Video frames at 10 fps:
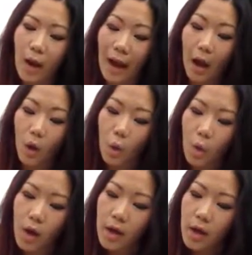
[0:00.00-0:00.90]

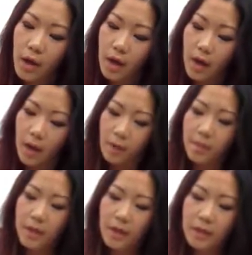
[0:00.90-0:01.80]
wow,
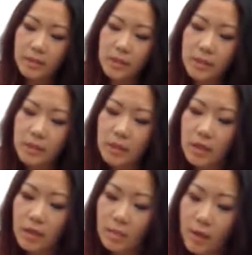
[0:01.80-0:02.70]
because this is the
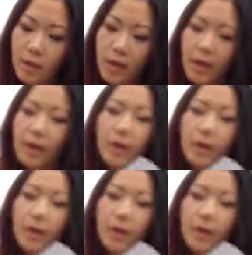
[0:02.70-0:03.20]
email that I